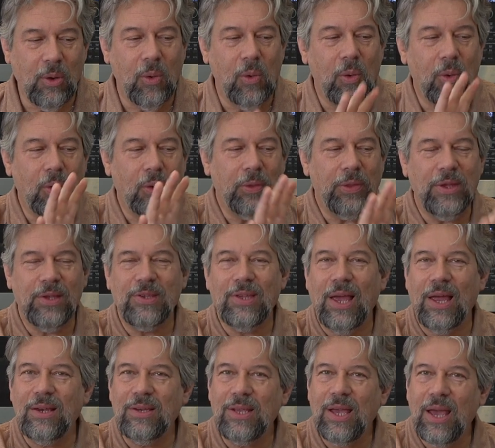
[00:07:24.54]
cool. This
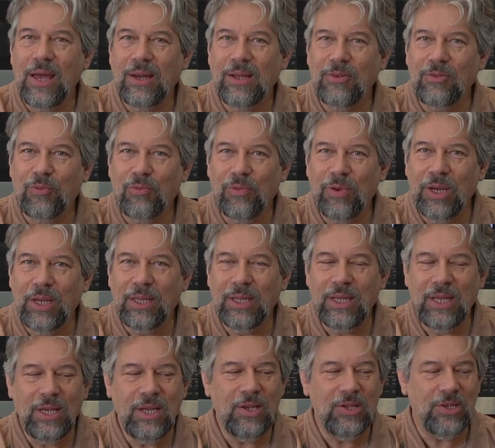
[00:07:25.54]
antenna is really
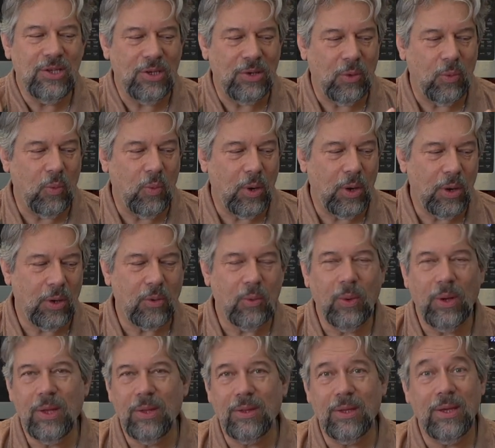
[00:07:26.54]
easy to work
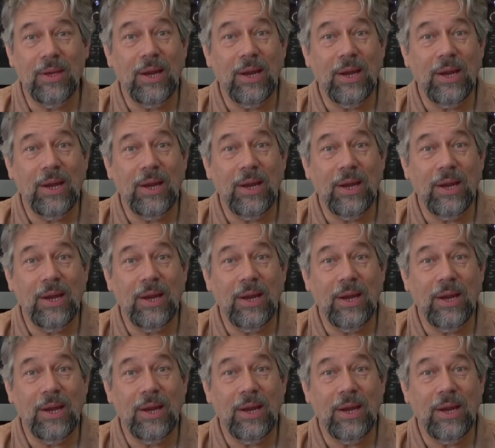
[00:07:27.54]
with.